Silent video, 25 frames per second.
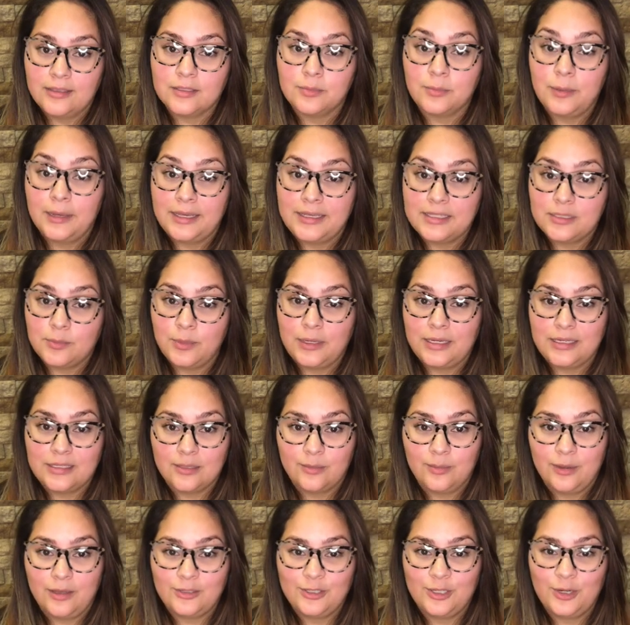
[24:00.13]
my husband is
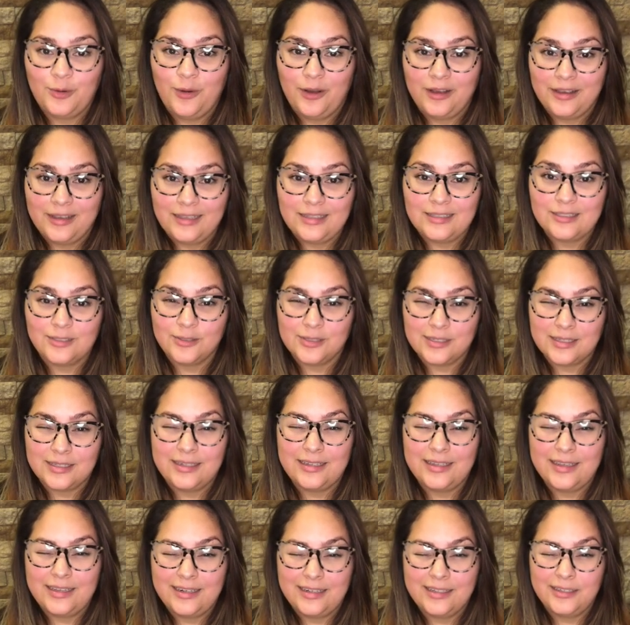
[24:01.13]
about to walk in, so it's
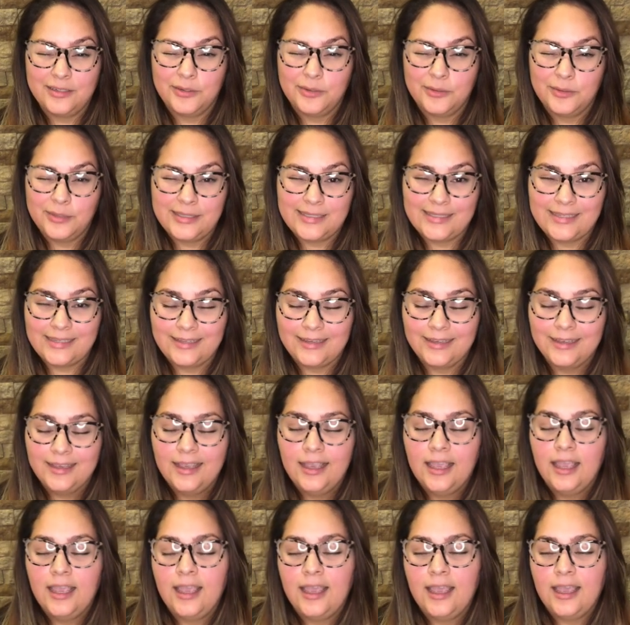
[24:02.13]
gonna get a little noisy.
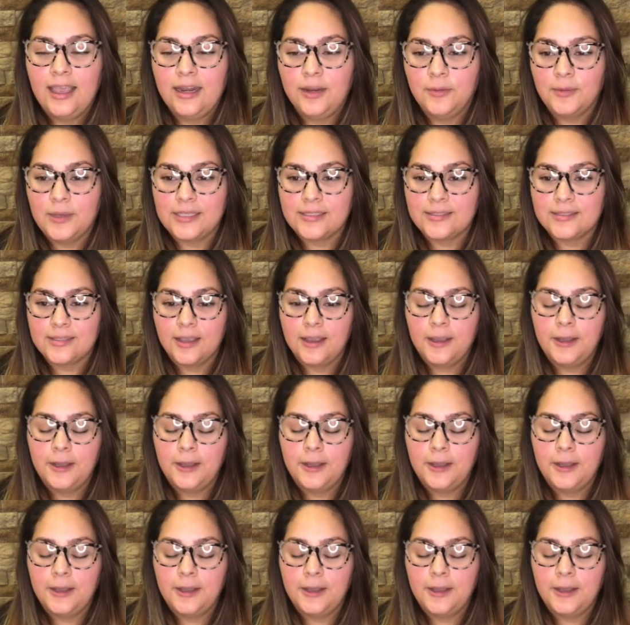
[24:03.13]
Anyways,